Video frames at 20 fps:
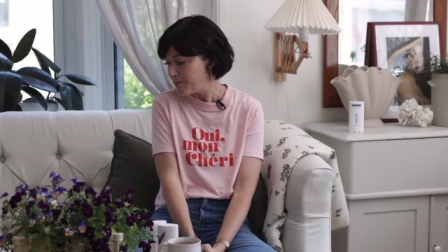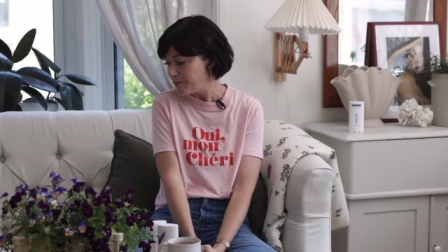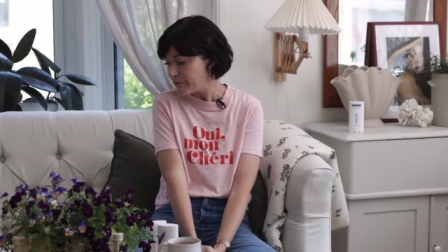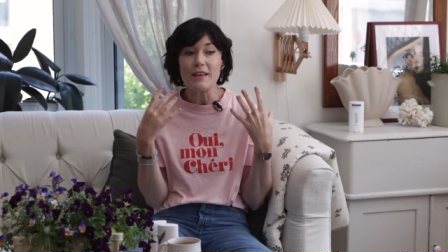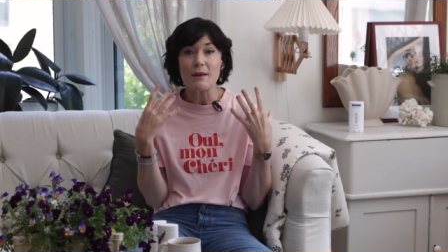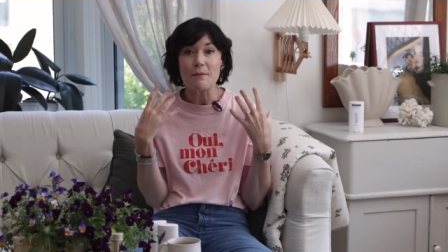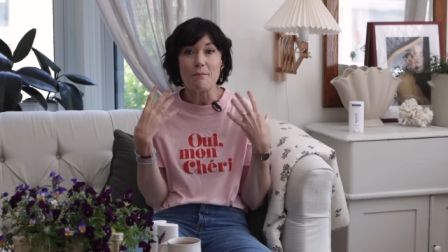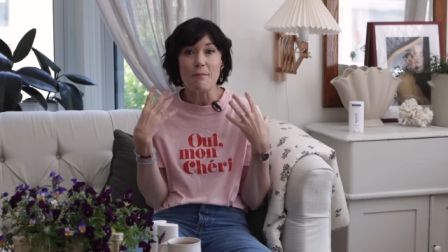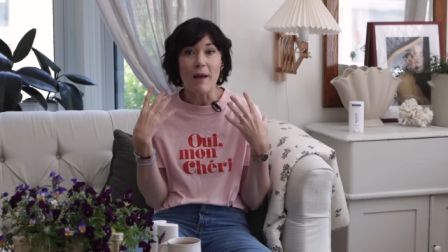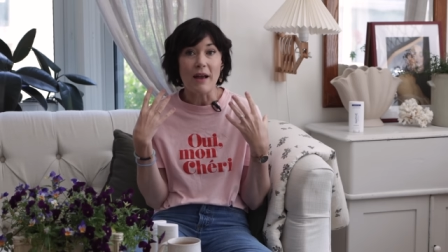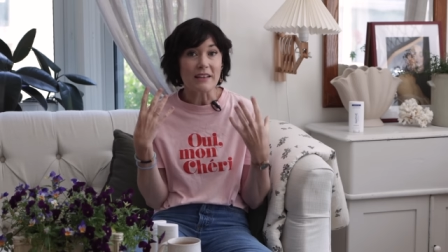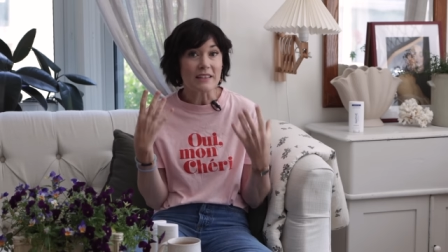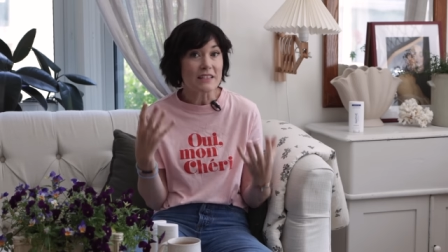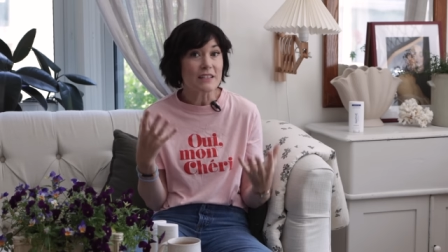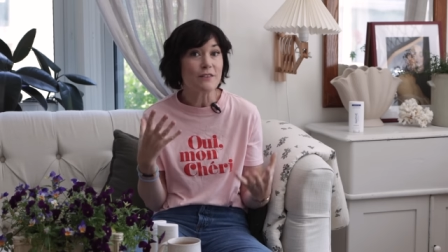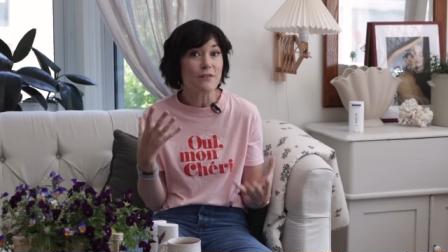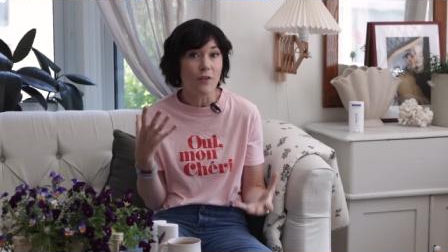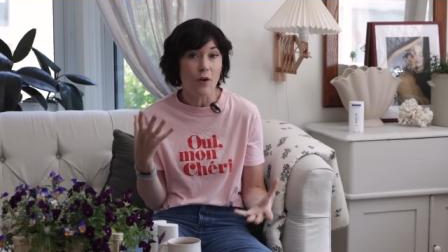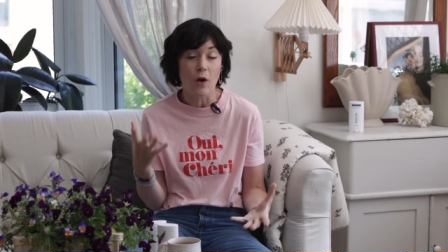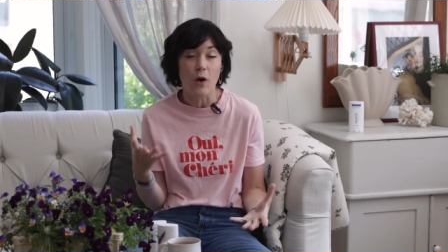I think
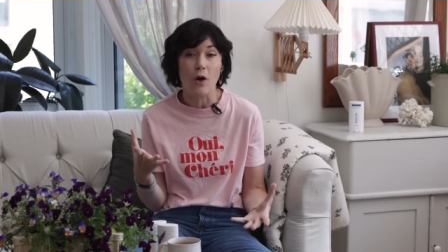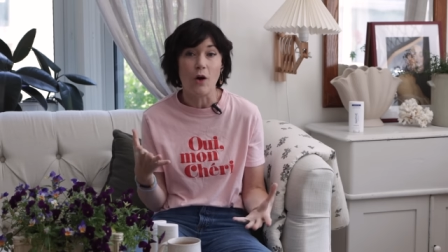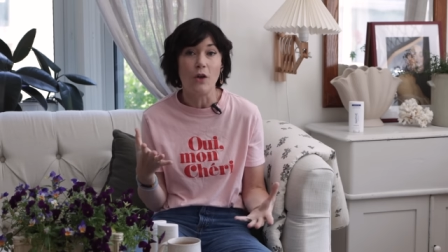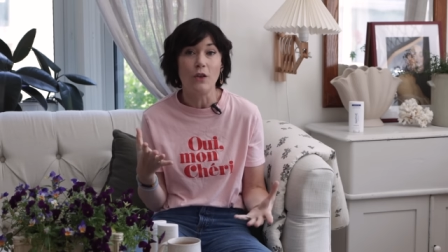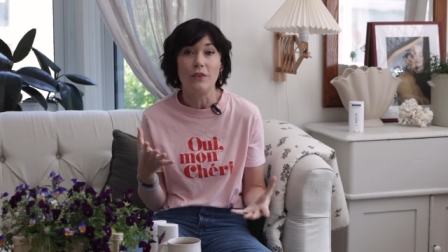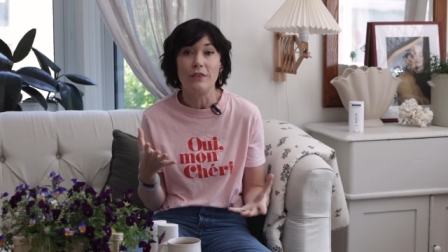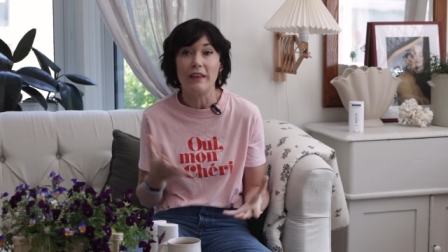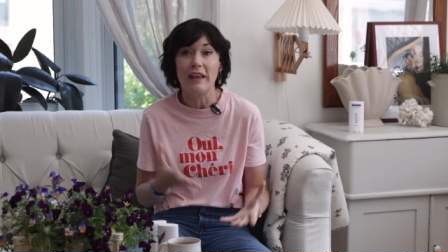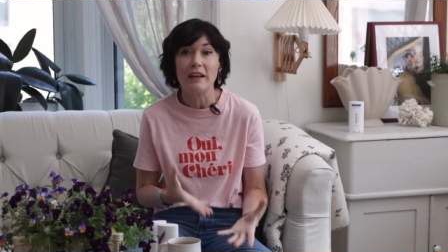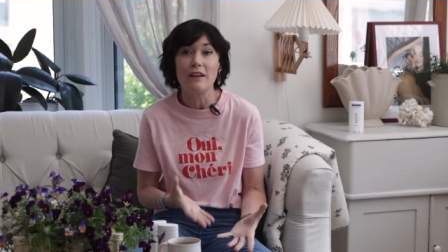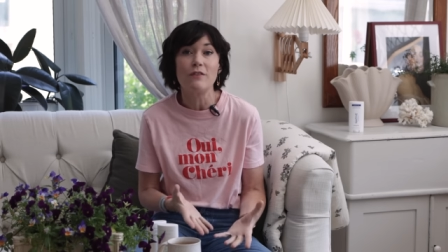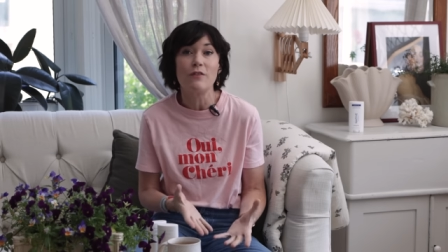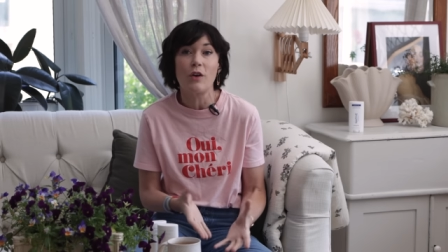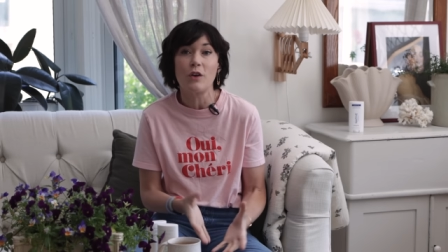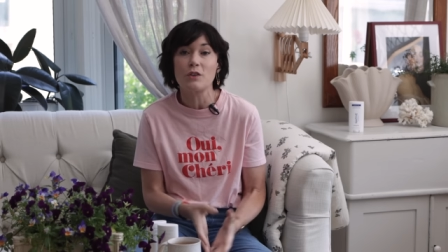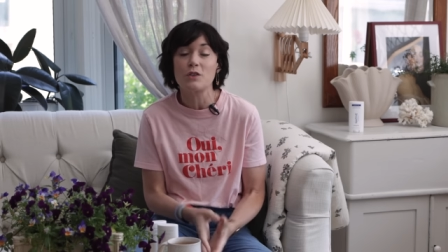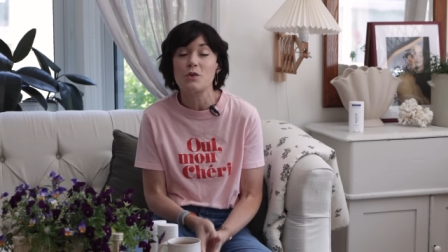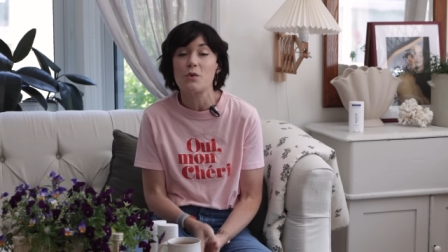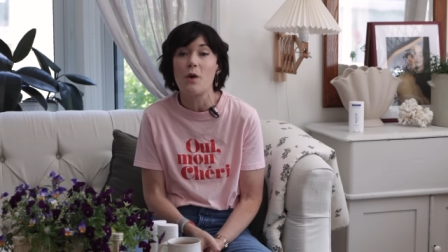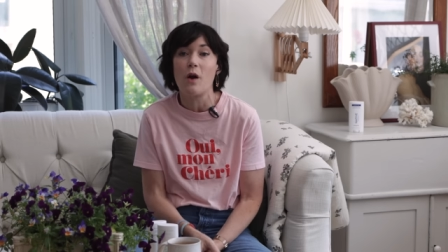best of all, Native
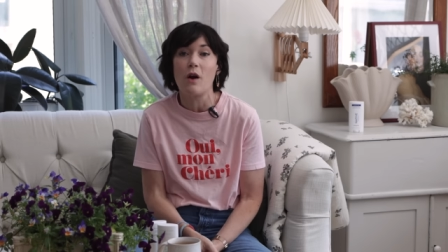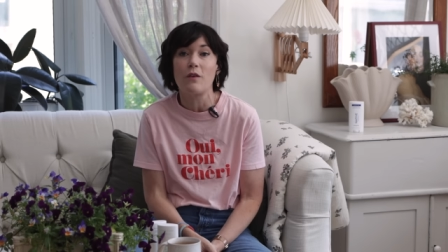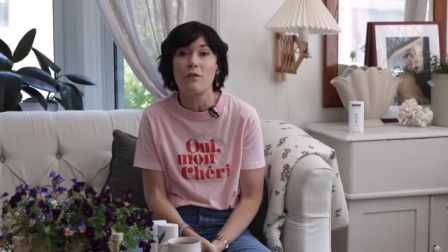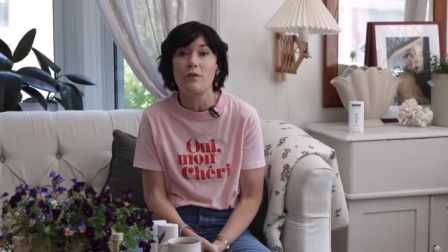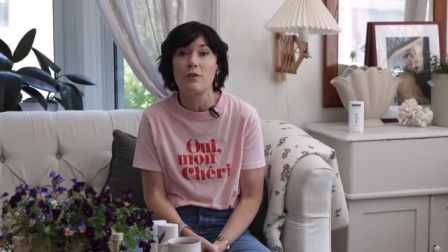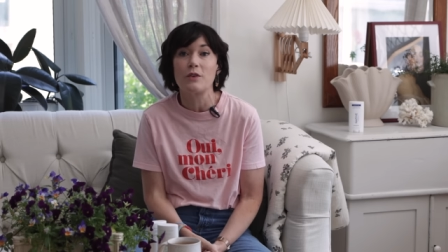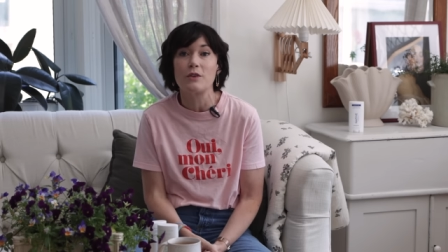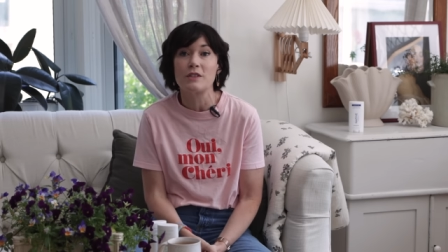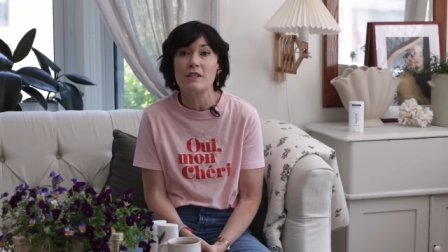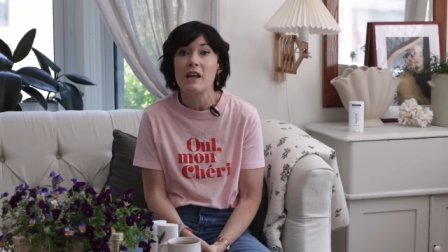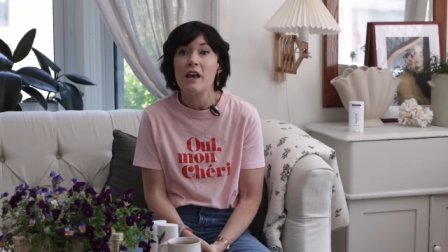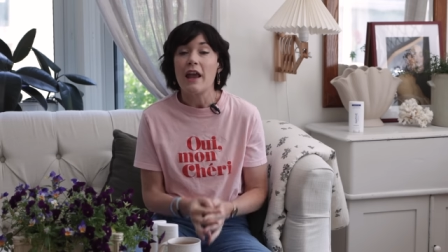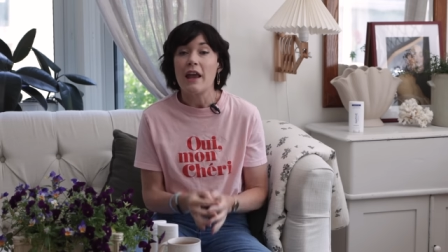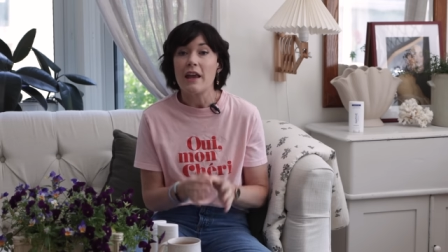also offers